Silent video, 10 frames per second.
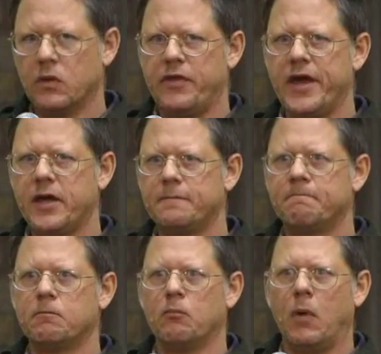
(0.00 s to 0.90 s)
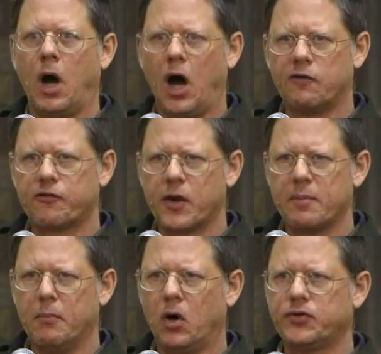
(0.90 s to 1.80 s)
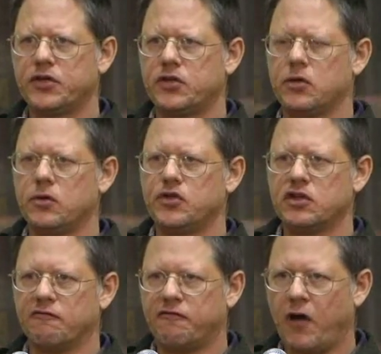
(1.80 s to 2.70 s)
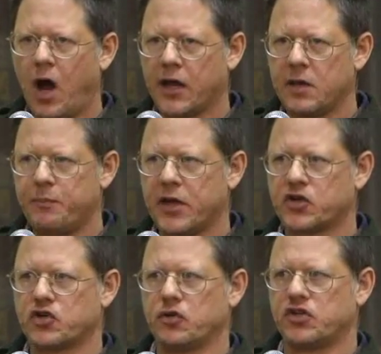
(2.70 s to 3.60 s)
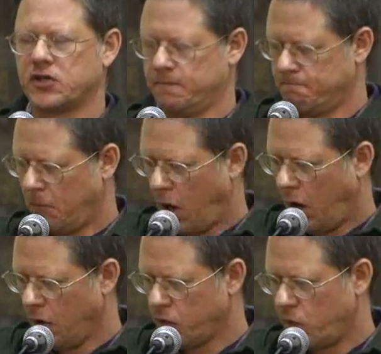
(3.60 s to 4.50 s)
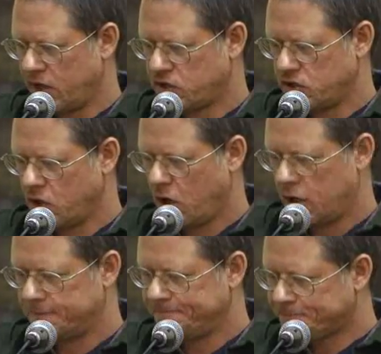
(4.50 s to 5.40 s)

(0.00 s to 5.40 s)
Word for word: then offering multitudes of foggy pictures all the way to dawn.